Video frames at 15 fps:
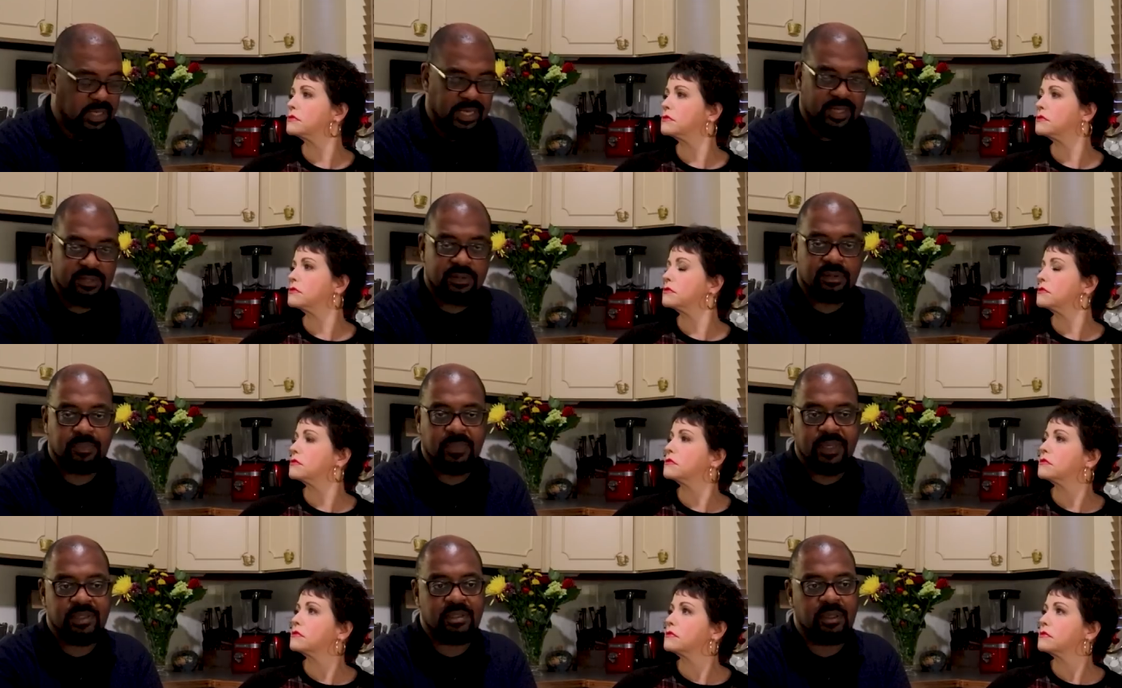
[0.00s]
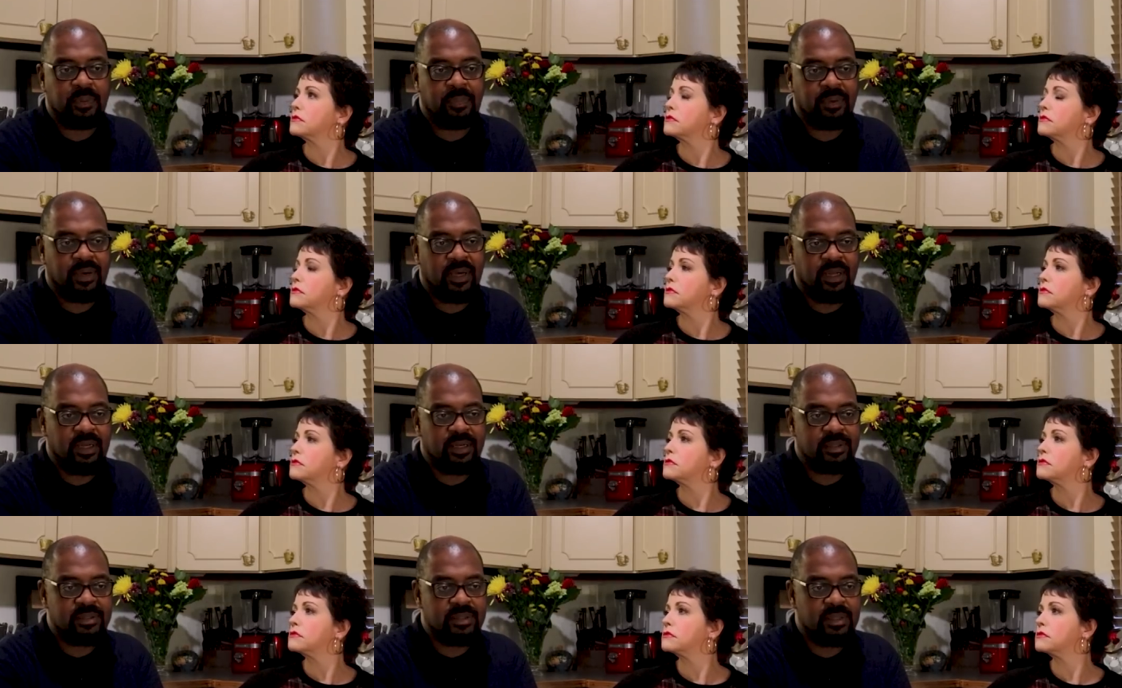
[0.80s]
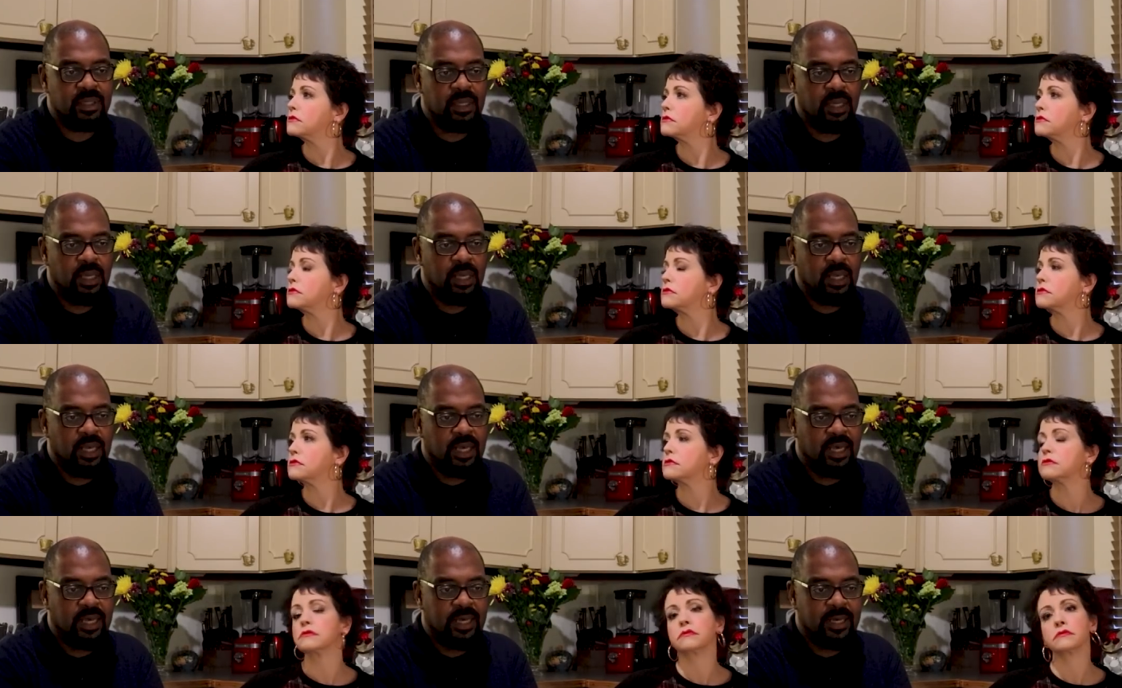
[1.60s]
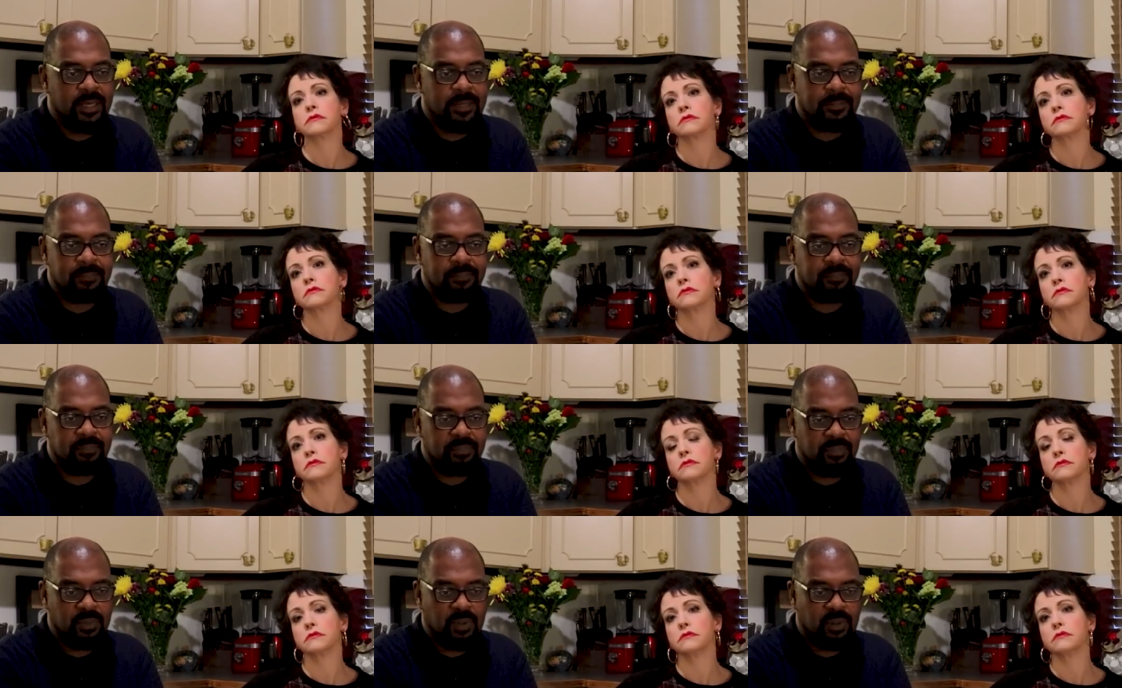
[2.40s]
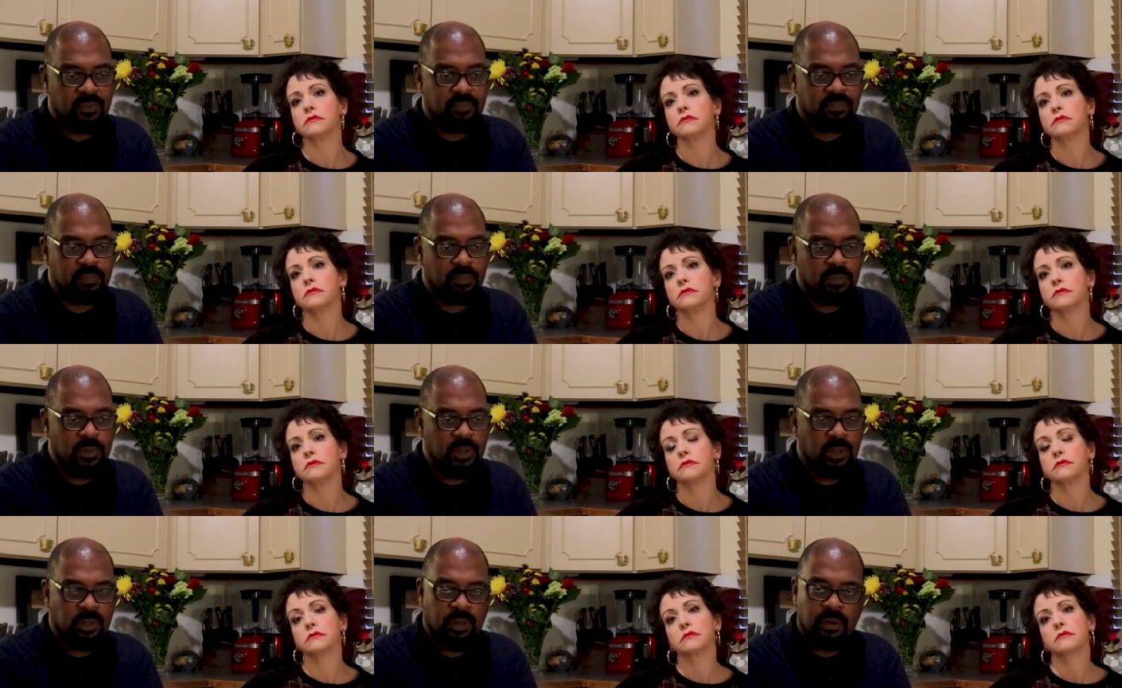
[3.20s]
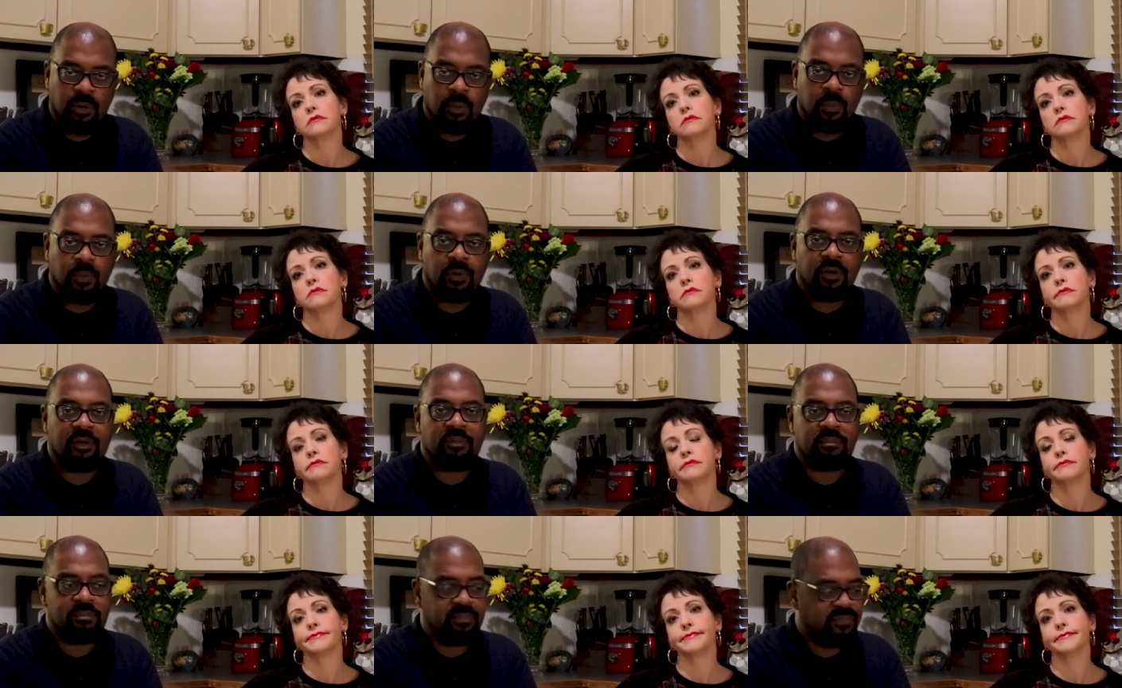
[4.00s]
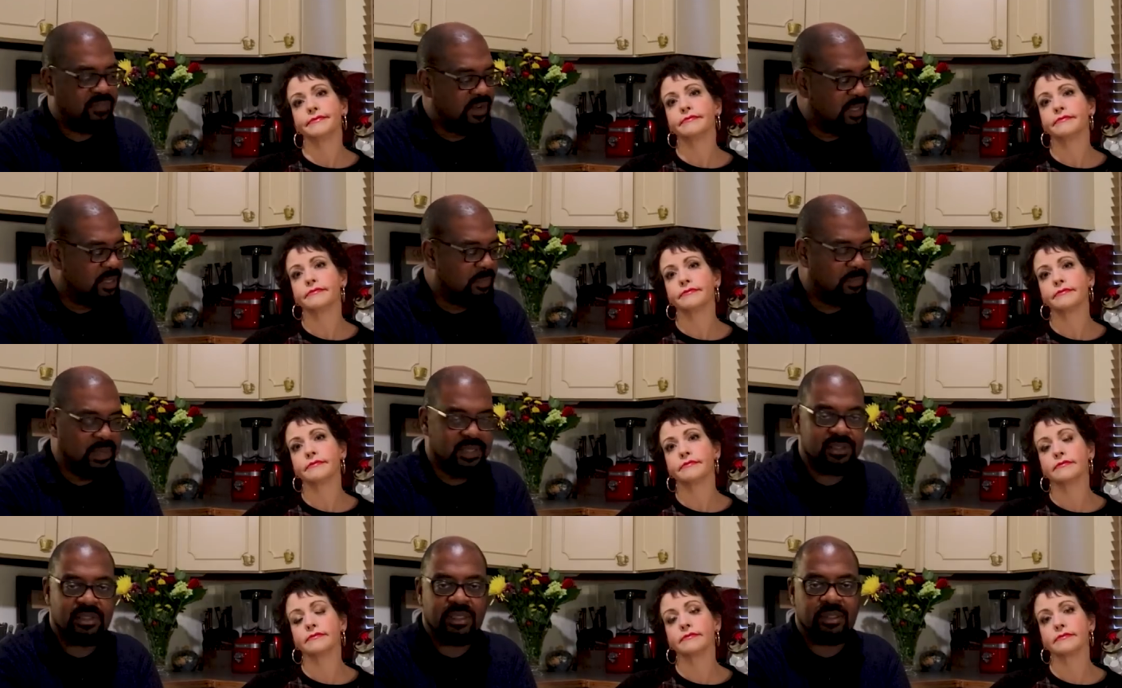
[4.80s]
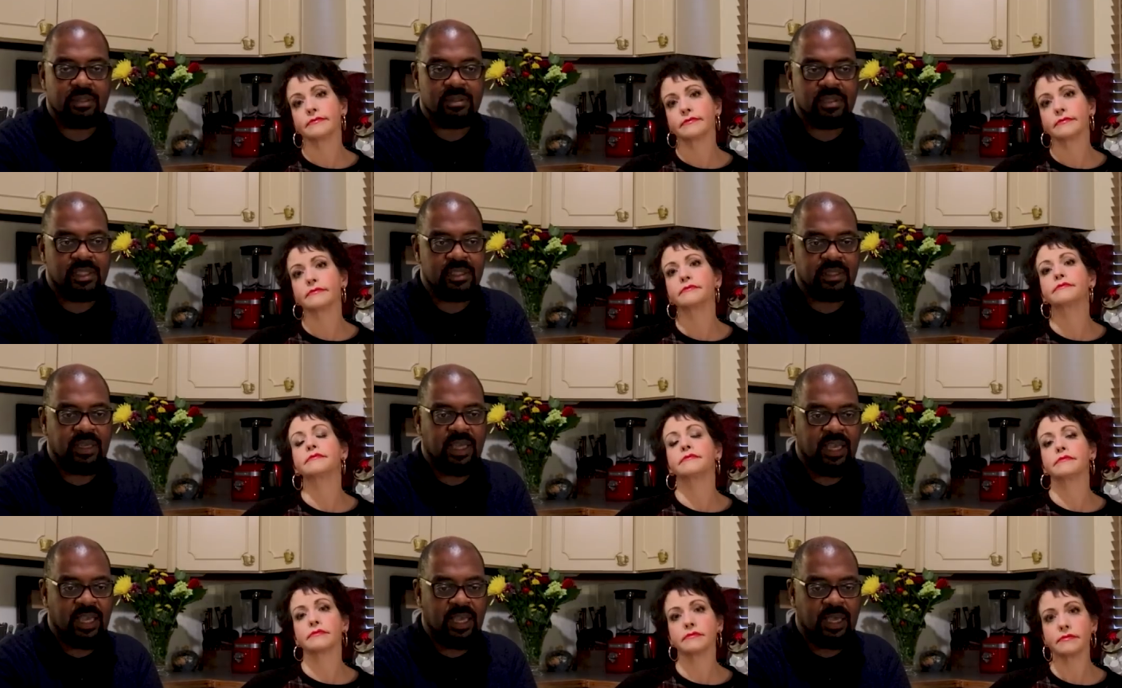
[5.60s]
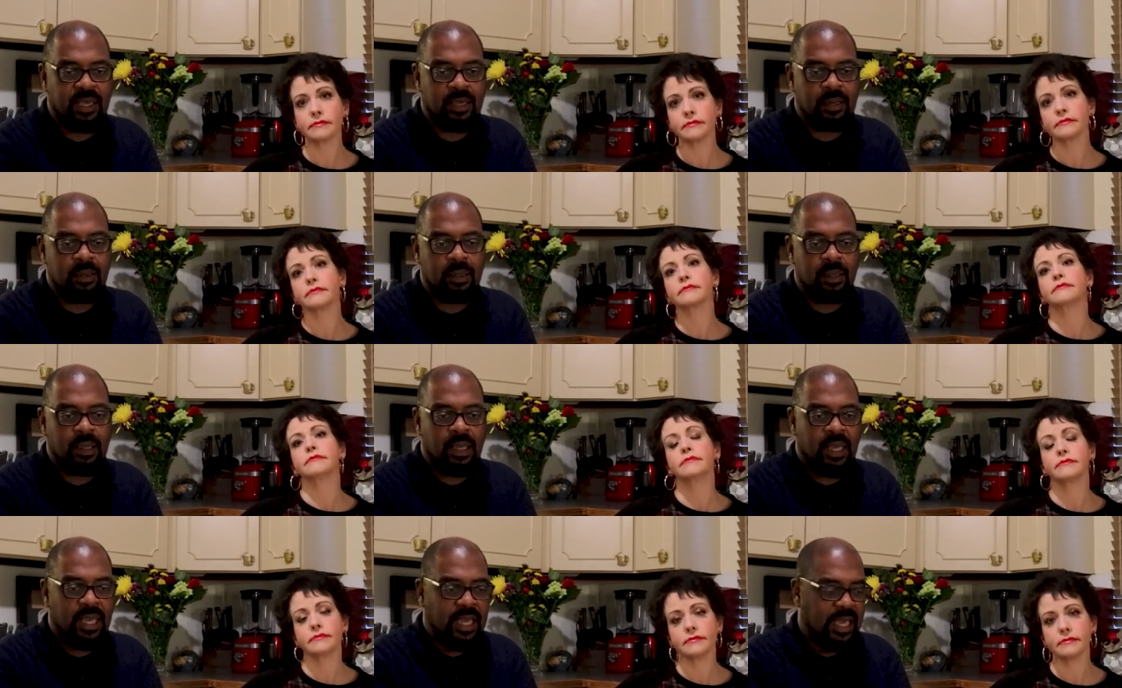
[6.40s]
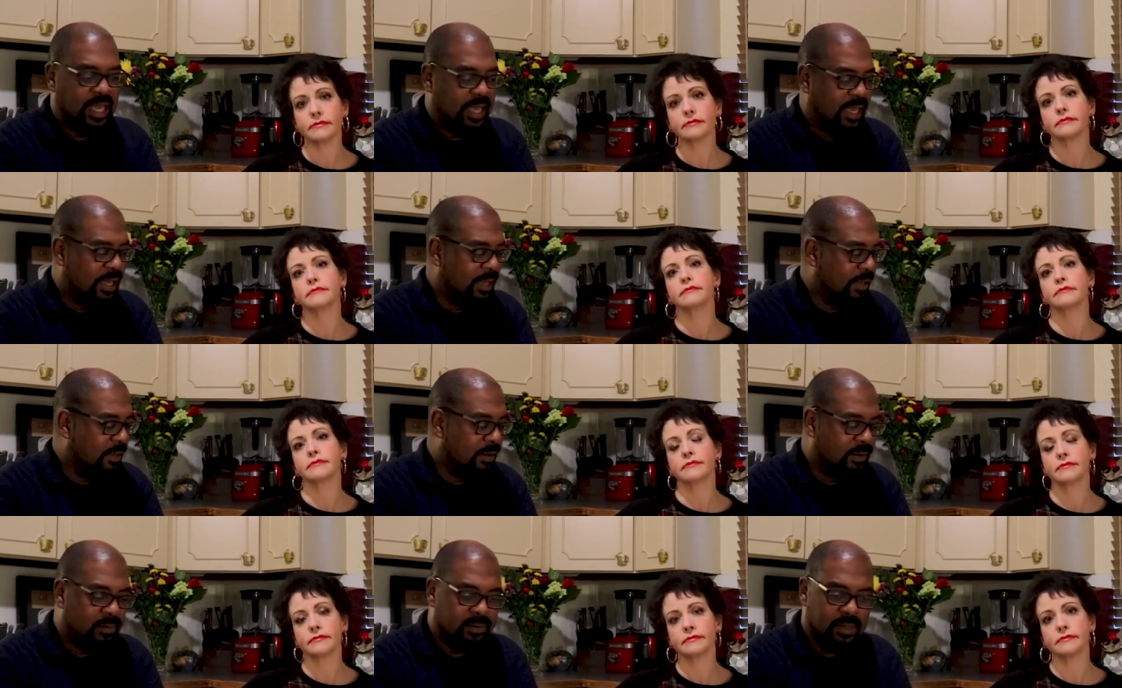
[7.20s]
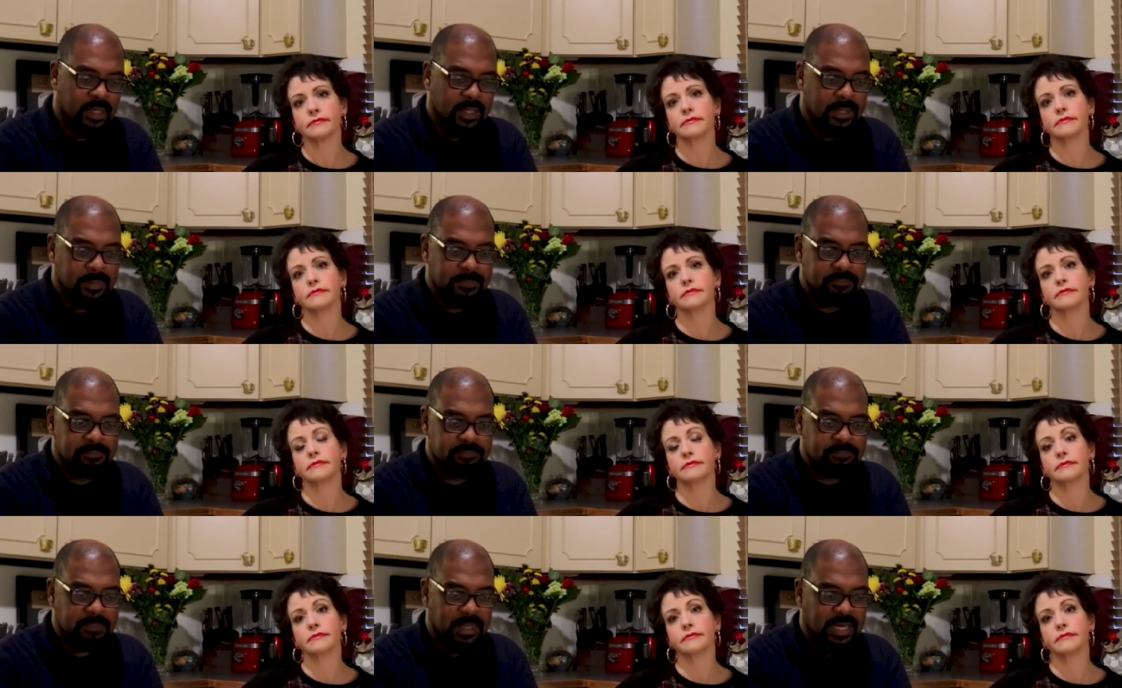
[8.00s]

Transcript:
Speaker 1: yes, specialty products. Um, do your homework, find the best deals that you can. And um,